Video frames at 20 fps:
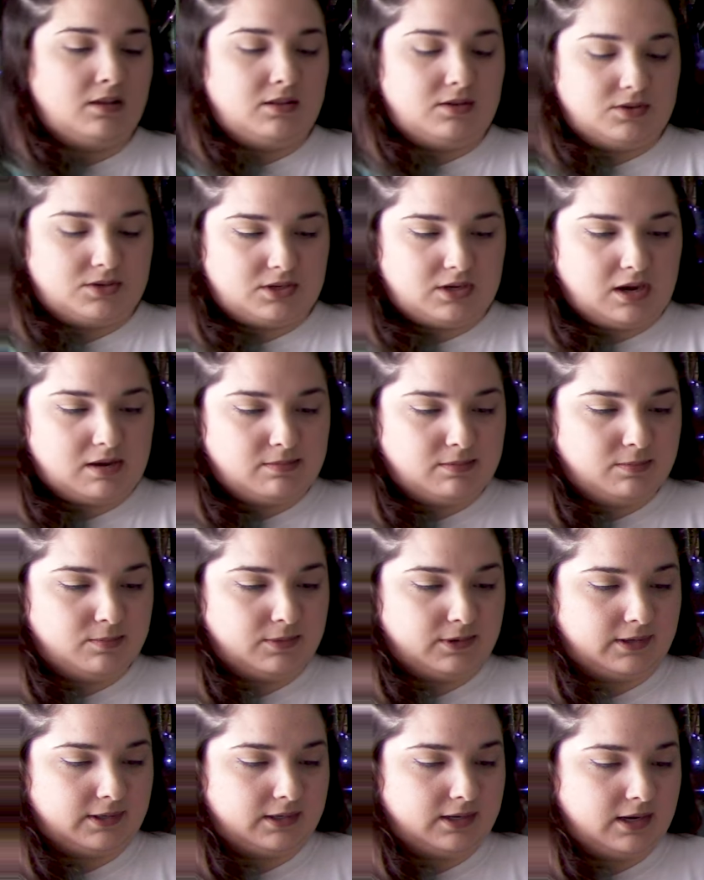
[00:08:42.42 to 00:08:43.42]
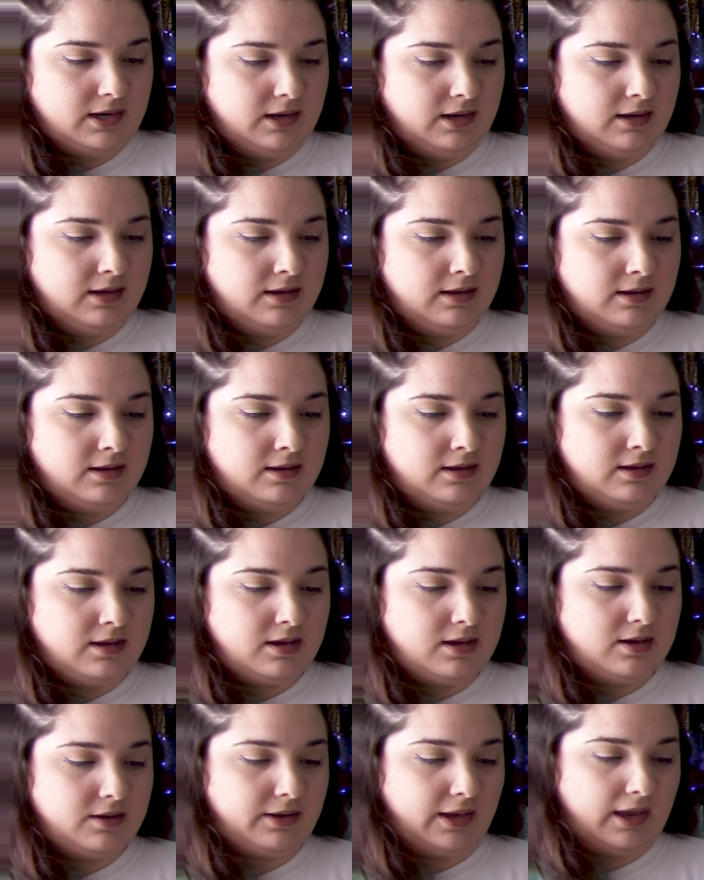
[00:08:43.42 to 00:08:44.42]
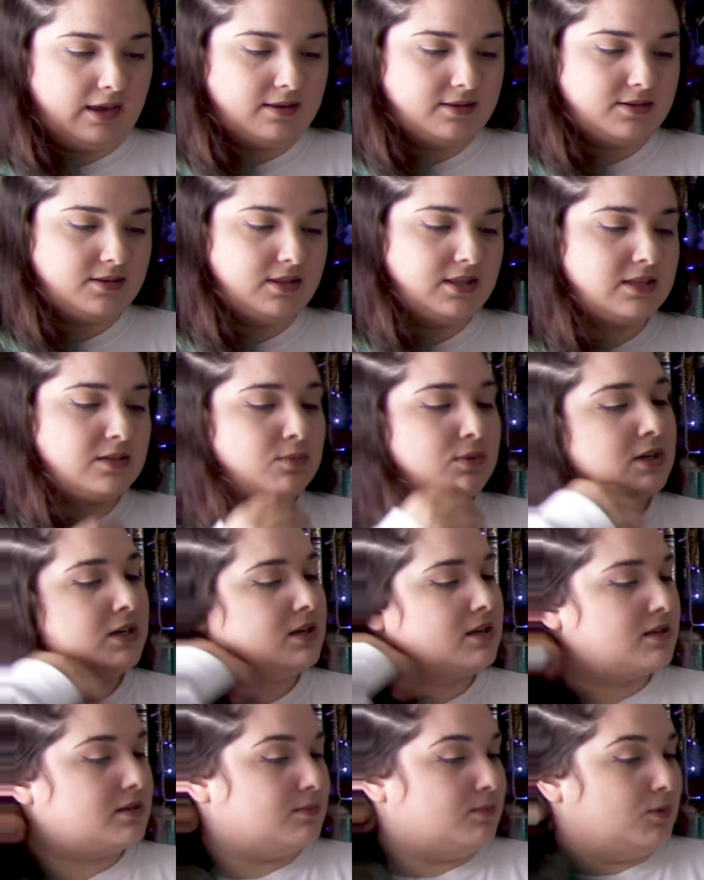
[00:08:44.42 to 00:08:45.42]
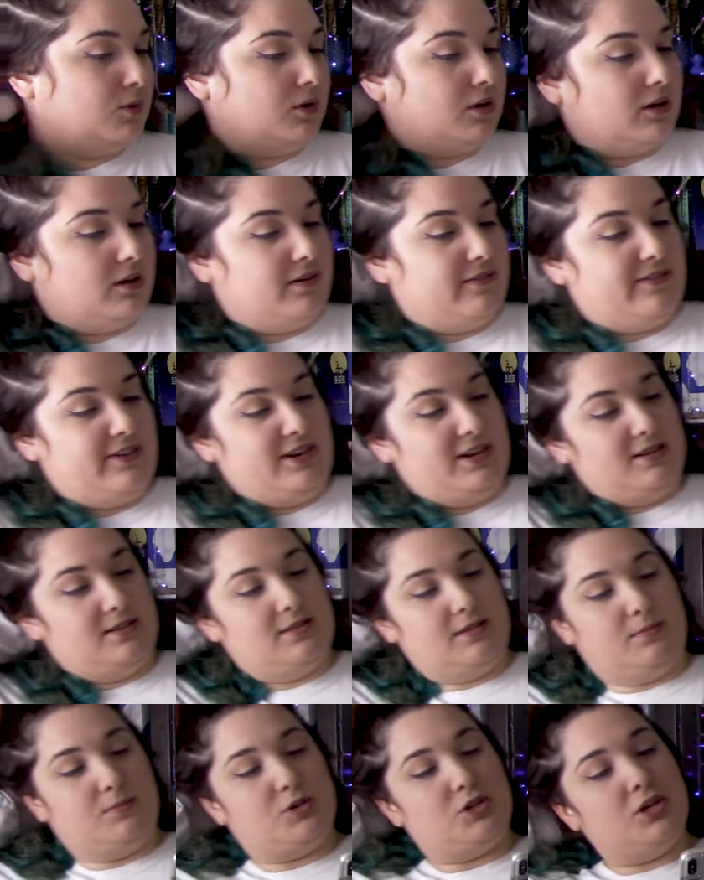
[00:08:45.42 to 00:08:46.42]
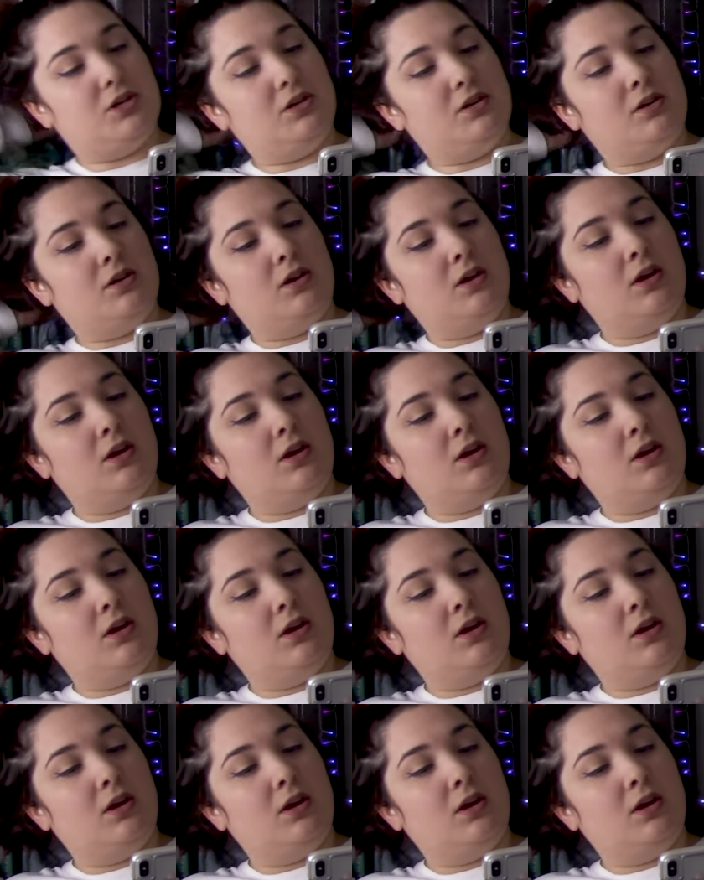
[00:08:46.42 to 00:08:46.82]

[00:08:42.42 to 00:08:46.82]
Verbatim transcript: there's a couple more. Uh, okay, so this one is more of an assumption.